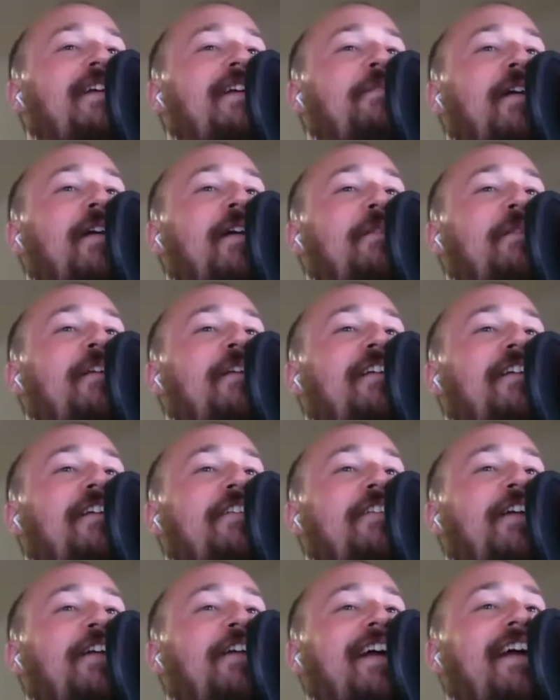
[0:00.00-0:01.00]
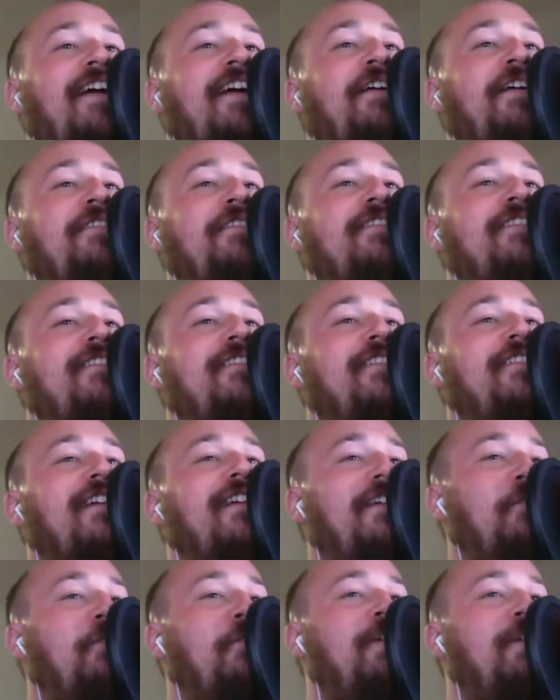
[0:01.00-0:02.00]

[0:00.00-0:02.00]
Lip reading: it might have been another hangout. I don't know. We